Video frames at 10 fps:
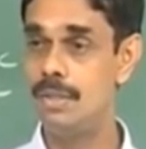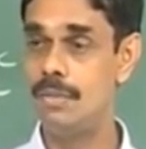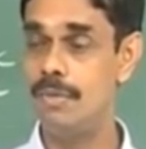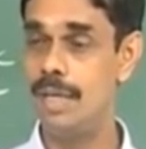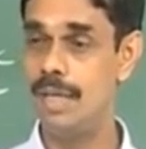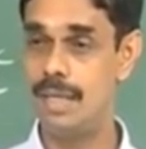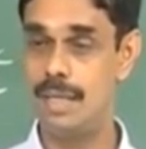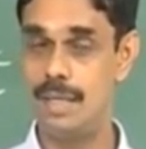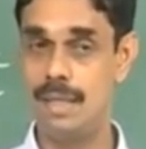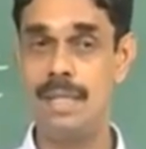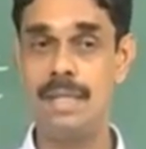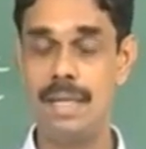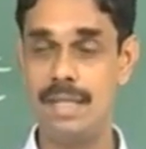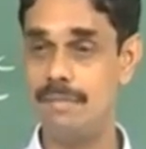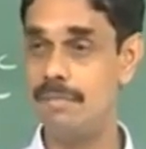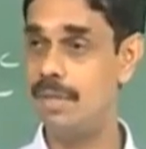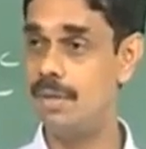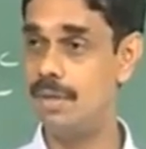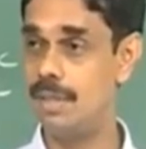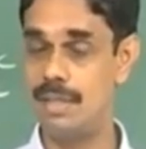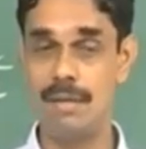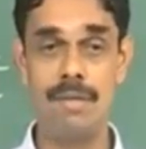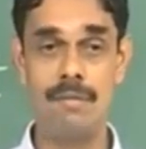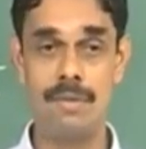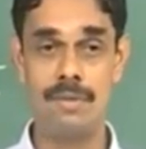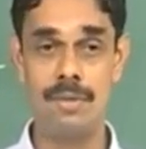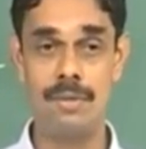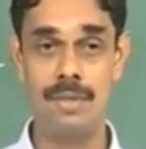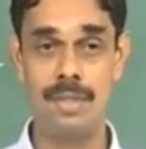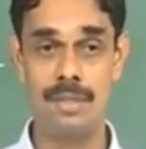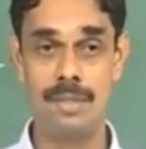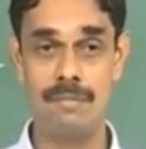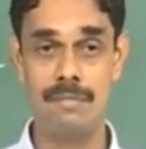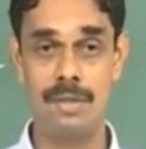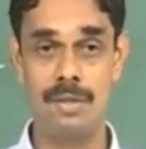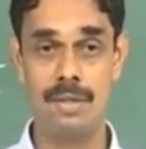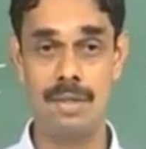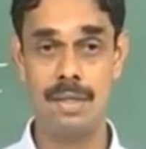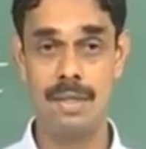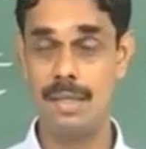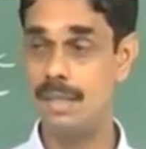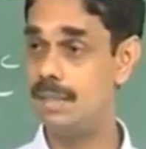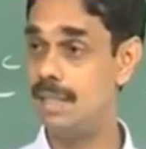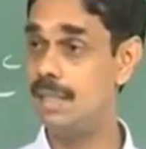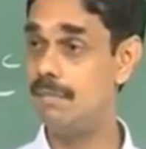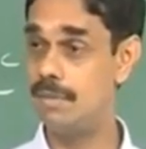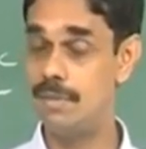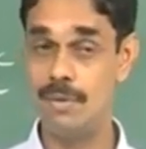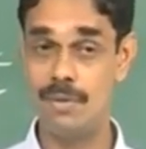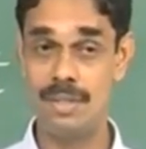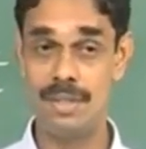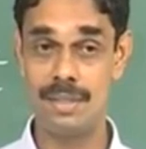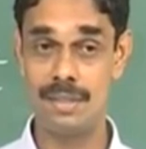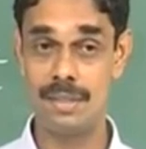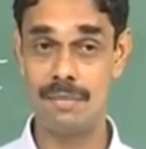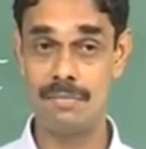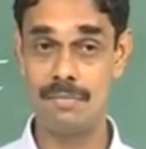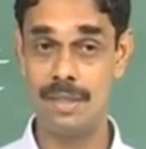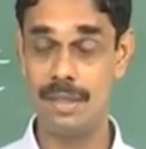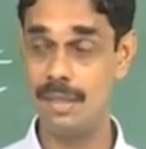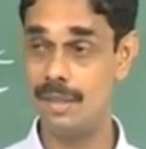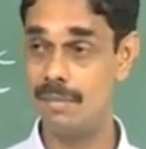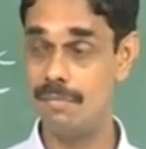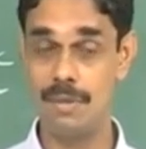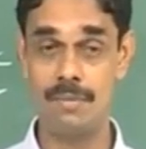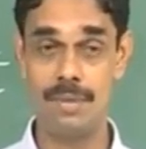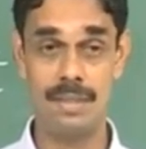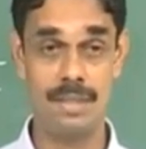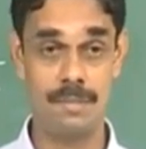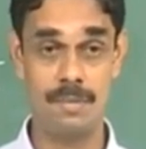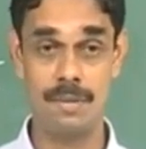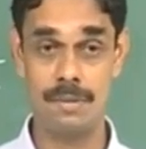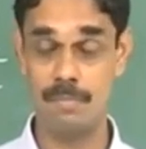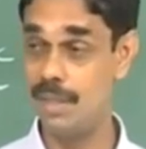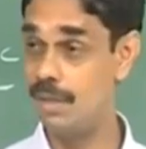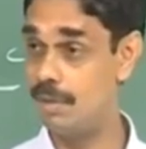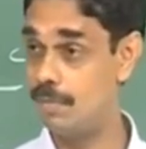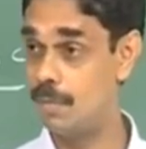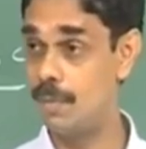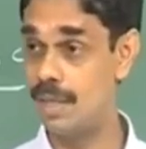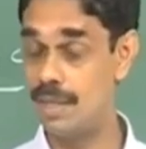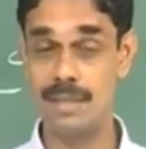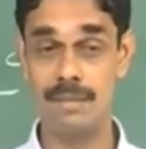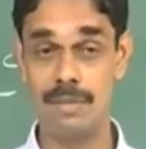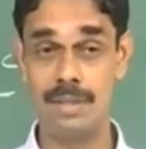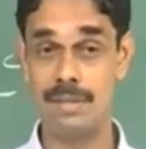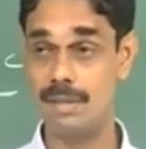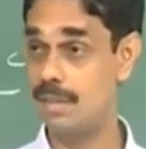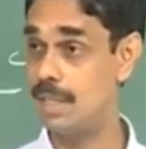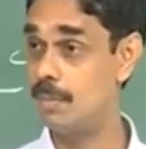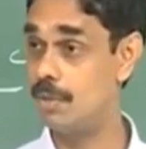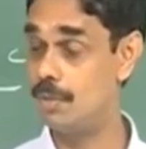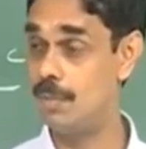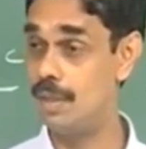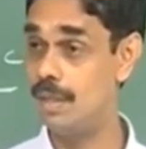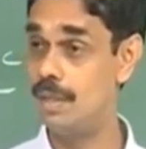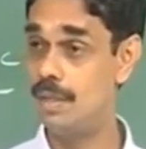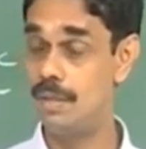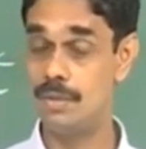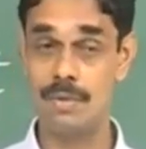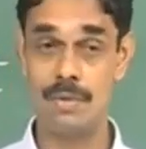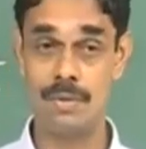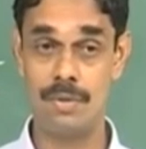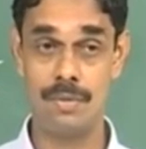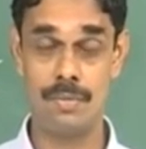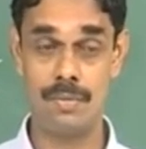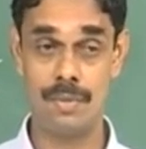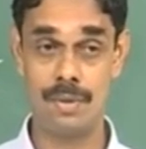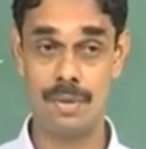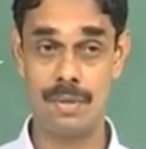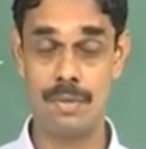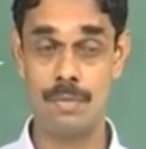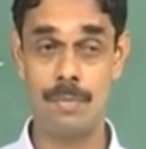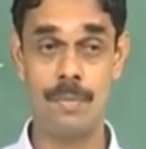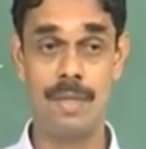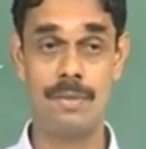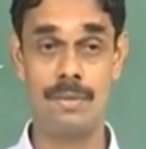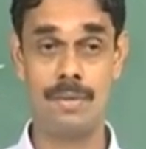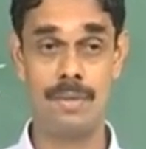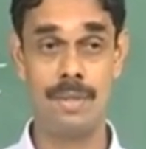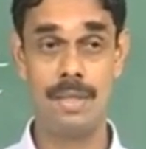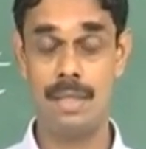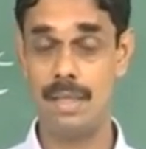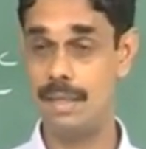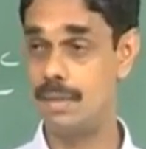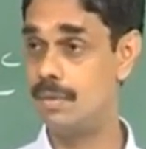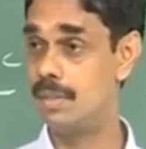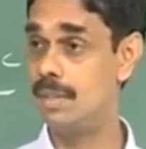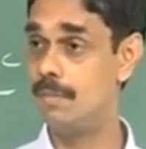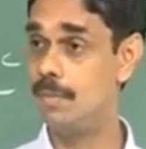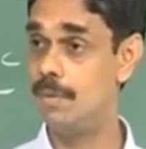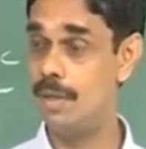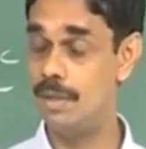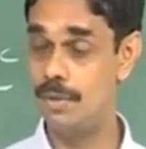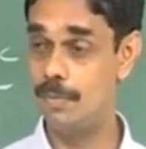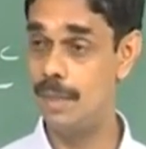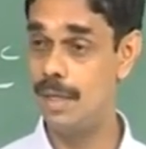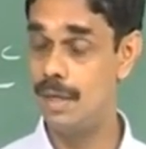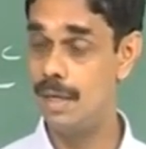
so we uh, linearized we got travelling wave solutions, we got standing wave solutions, we found the speed of the propagation which came out to be square root of dou p by dou rho at constant entropy